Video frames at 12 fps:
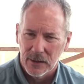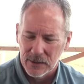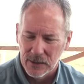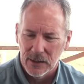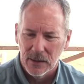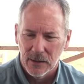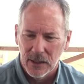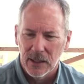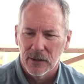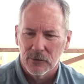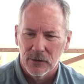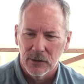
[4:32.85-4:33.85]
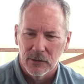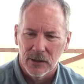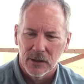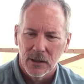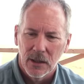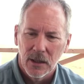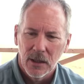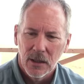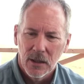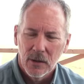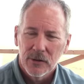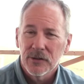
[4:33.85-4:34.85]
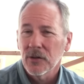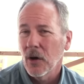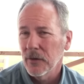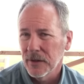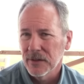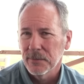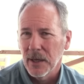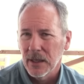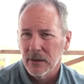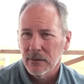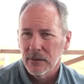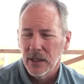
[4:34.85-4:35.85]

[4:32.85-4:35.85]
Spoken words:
the head injury unit, saw this model.